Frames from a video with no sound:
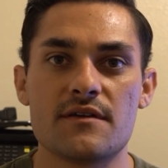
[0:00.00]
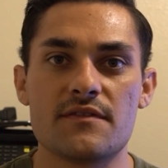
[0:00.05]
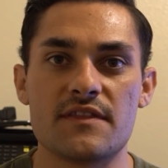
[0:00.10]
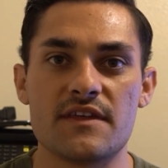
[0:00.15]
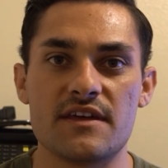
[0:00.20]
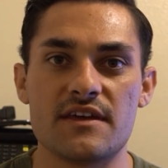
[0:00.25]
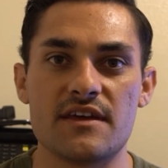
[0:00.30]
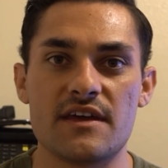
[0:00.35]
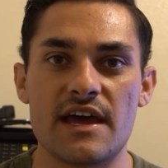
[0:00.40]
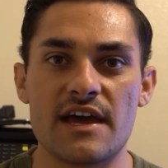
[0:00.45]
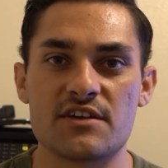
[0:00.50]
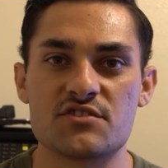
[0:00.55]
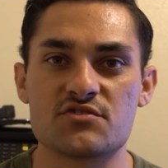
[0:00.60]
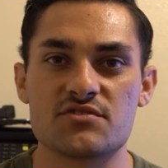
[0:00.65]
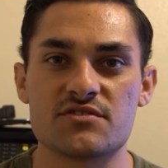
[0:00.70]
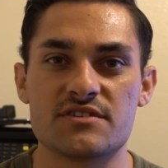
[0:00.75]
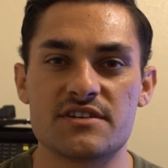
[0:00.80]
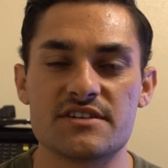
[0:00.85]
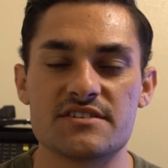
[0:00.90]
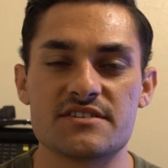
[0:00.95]
the
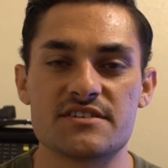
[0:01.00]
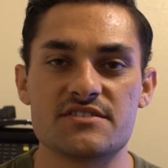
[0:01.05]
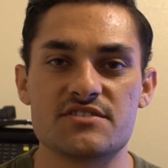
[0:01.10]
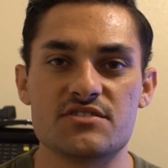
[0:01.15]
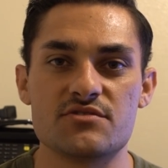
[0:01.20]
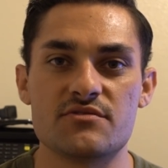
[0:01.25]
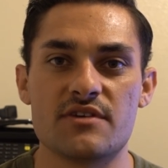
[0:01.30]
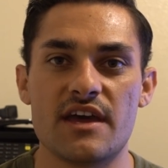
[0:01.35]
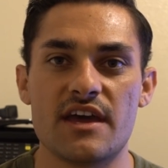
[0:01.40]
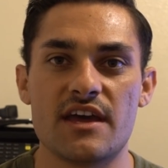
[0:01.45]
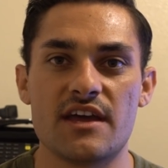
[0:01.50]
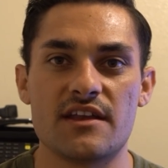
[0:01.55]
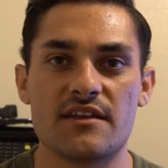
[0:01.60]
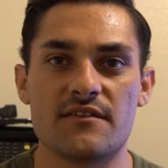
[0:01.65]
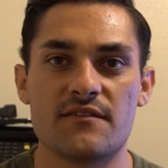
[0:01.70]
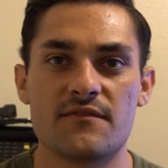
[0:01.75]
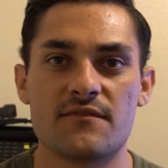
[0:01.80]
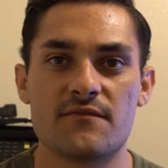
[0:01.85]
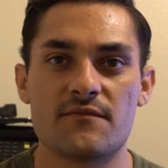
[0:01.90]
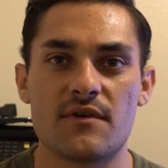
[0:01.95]
extra distance you
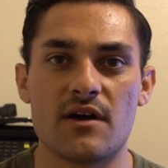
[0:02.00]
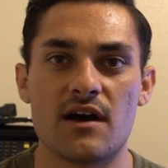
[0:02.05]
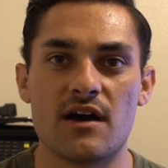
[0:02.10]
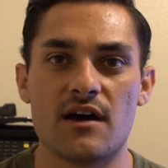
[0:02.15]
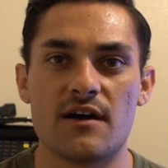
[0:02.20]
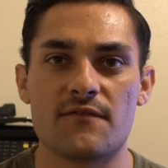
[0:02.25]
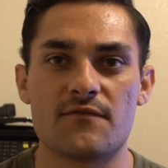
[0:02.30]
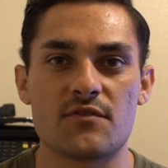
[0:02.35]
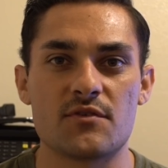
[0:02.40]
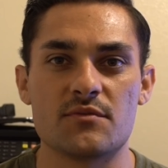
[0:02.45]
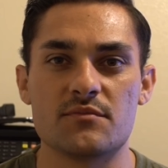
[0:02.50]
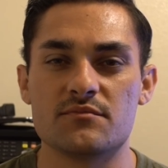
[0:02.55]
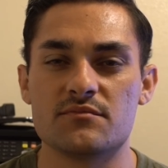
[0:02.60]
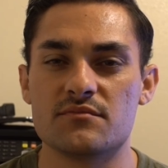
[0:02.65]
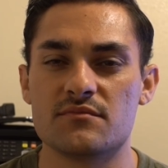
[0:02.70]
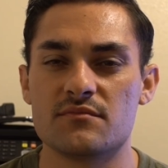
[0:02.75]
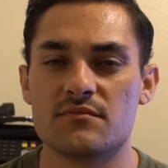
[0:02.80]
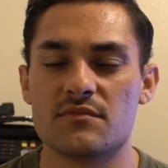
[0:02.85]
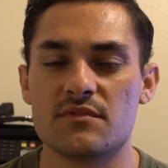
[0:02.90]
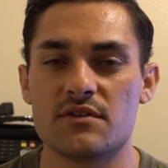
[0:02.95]
gain uh,
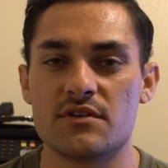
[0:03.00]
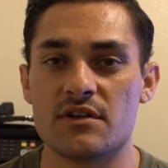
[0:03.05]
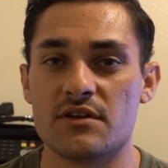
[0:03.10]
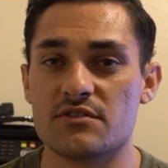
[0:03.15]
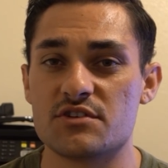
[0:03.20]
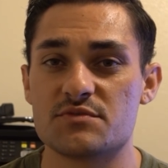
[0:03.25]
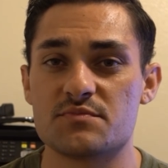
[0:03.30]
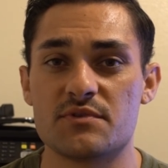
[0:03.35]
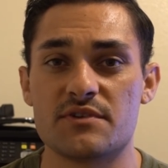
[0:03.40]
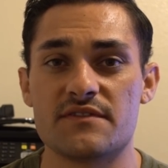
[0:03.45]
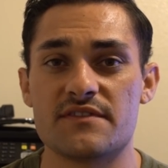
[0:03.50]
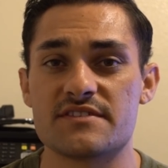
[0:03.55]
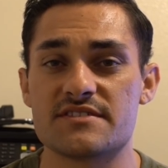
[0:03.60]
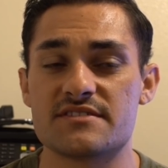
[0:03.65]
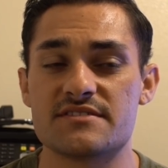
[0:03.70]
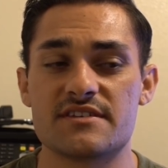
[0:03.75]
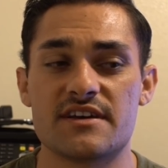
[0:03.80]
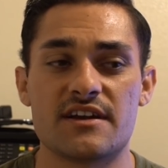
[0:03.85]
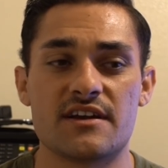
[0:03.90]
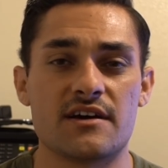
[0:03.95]
from you know just putting this
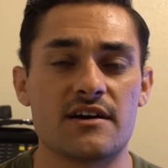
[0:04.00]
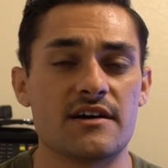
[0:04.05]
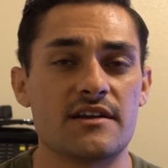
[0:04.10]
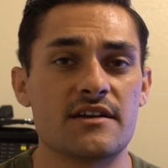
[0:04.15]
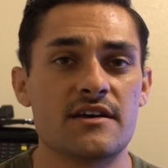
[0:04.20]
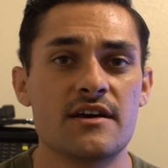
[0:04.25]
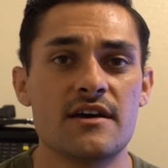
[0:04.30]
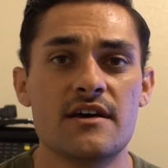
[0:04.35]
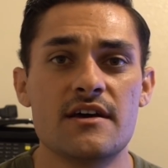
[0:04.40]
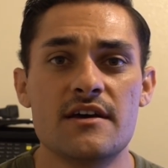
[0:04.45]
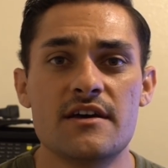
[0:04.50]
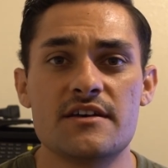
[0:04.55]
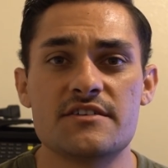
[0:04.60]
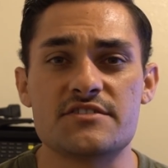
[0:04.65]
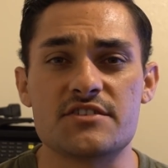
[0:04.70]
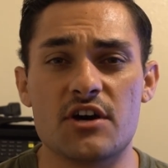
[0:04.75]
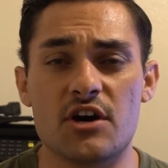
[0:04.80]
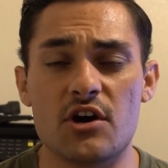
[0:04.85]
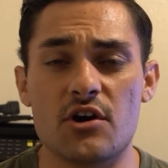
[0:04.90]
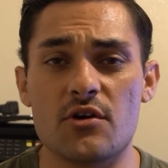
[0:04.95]
antenna on
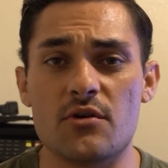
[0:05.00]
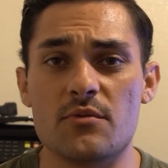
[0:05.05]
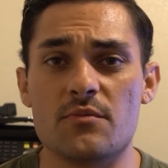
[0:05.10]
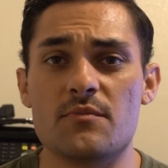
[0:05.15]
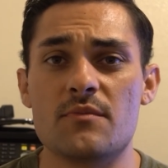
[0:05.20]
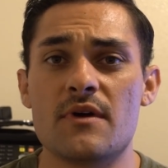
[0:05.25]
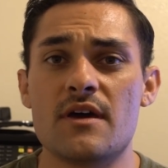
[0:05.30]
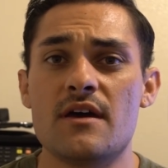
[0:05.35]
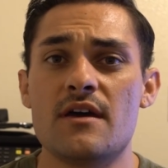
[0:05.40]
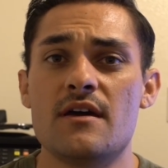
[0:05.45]
so